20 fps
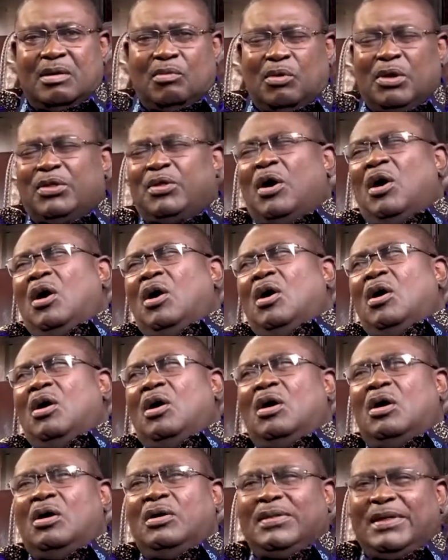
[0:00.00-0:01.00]
With
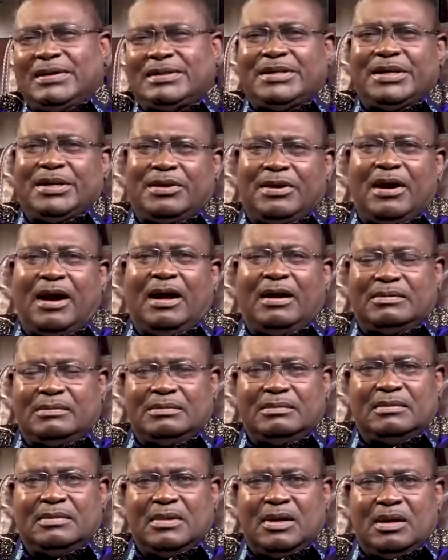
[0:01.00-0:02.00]
all that he got,
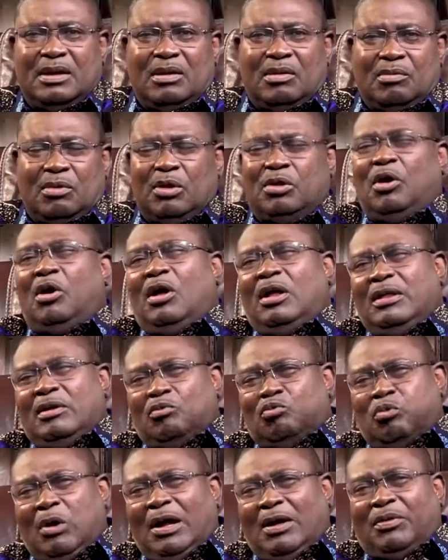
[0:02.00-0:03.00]
with all the
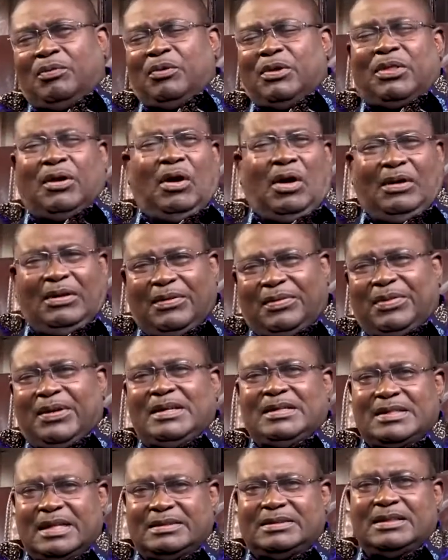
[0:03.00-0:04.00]
wealth, with all the
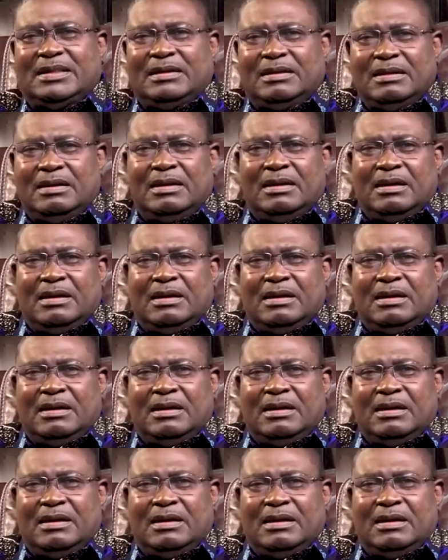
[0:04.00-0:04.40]
things that he,